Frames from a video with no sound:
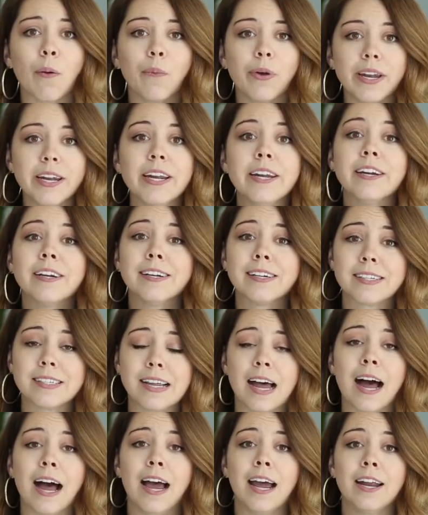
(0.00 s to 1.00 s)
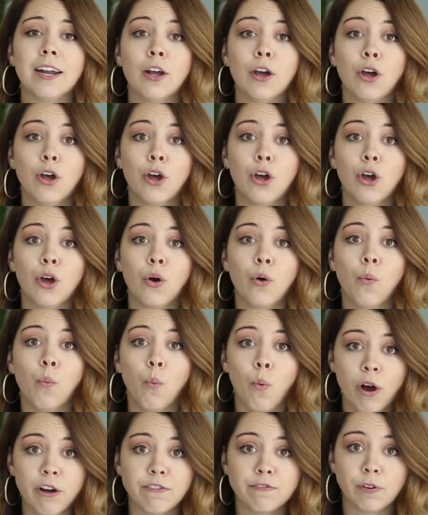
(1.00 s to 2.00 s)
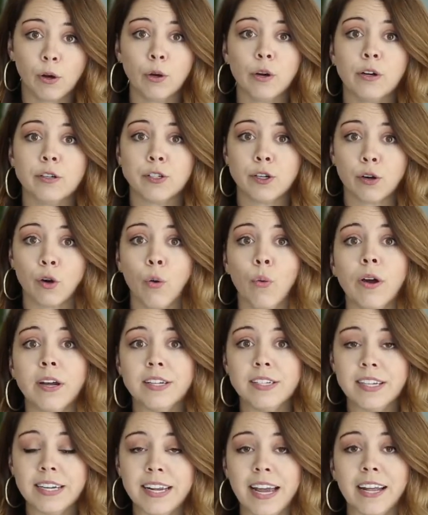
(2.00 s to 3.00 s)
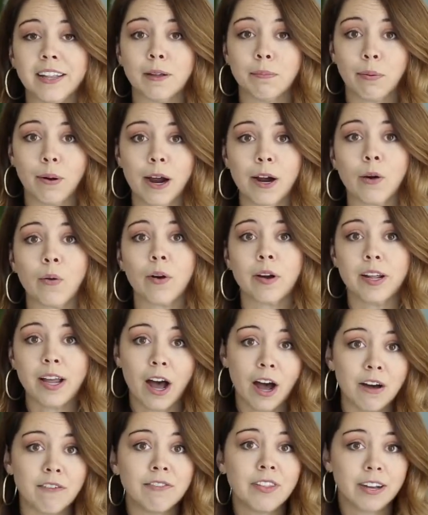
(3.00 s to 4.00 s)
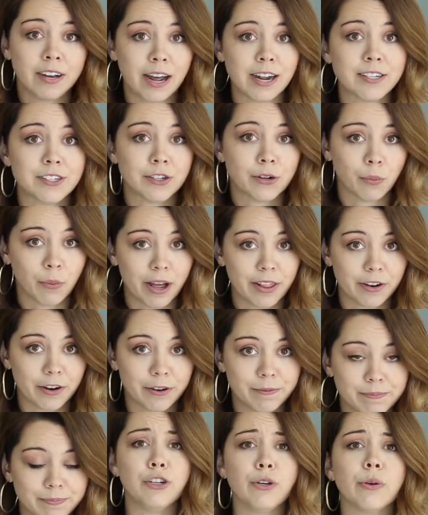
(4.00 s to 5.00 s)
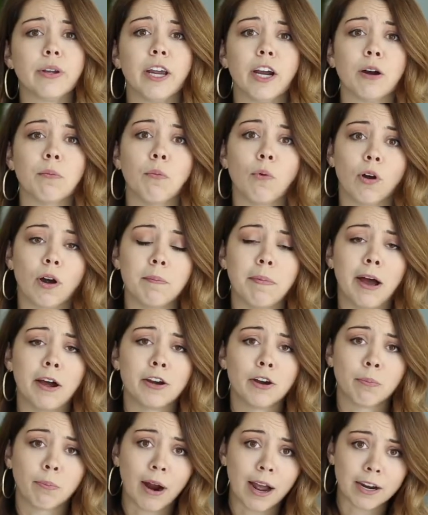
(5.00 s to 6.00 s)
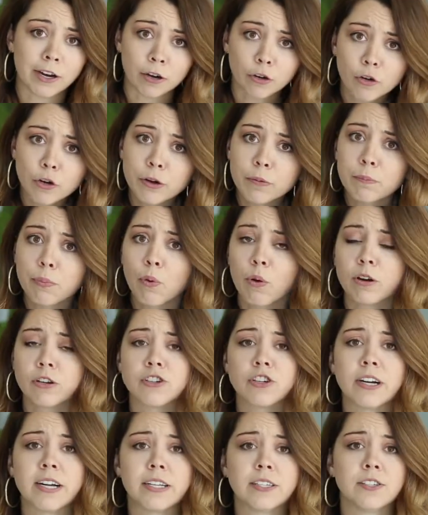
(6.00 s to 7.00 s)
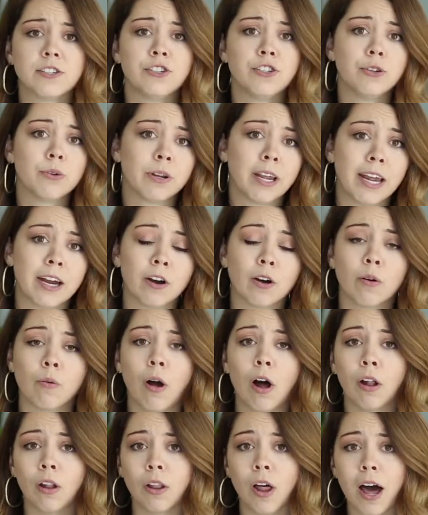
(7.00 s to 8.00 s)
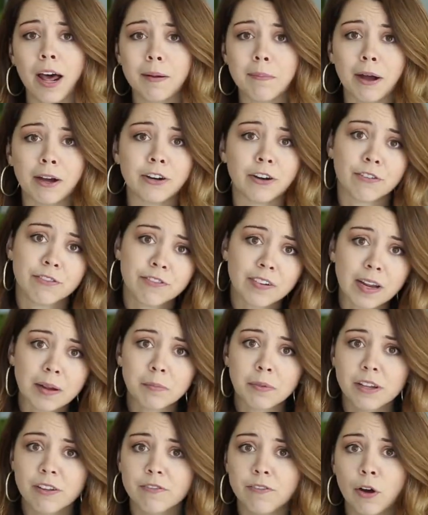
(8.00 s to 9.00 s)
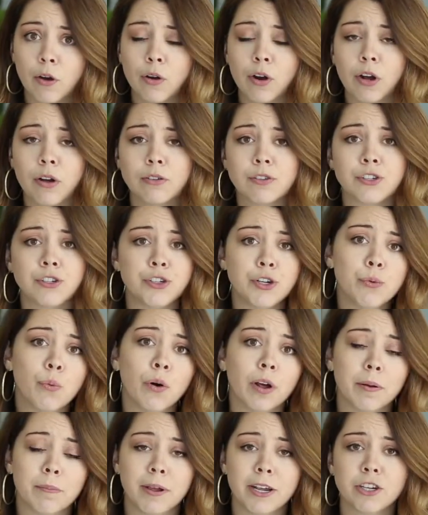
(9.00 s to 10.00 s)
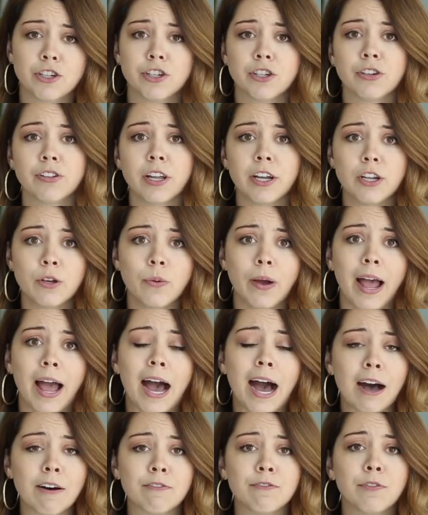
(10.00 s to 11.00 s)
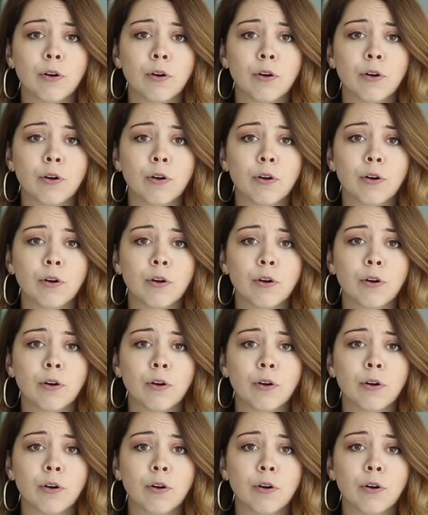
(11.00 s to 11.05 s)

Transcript: And we need to decide what photos are going to get the priority of the nicer weather. Do you care more about your bride and groom portraits? Do you care a lot about your family photos? Do you want to make sure that you have